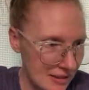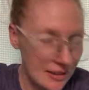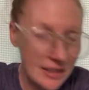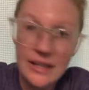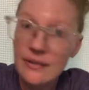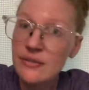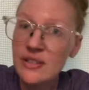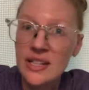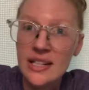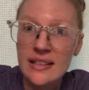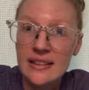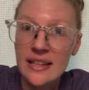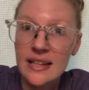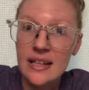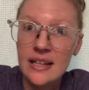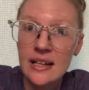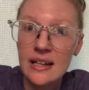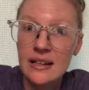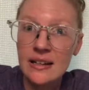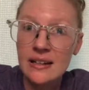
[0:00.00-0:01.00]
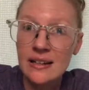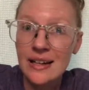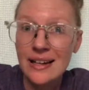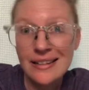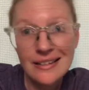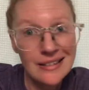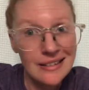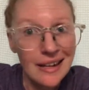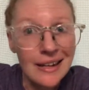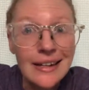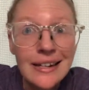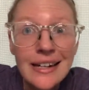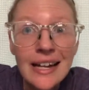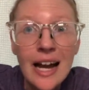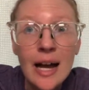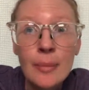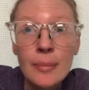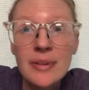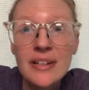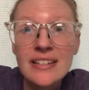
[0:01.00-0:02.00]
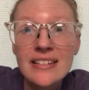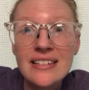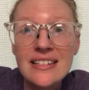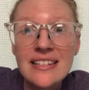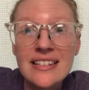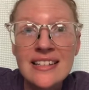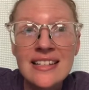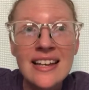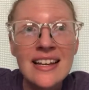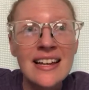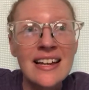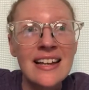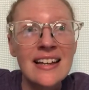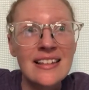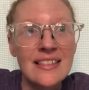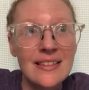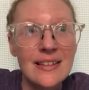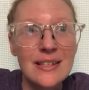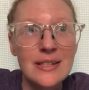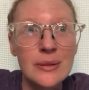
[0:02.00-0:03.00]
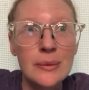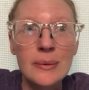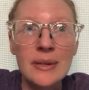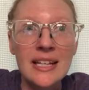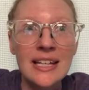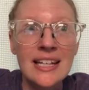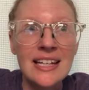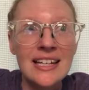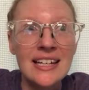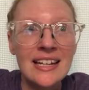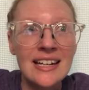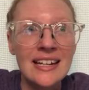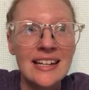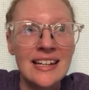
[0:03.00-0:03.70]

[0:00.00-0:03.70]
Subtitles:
If anything exciting happens this week,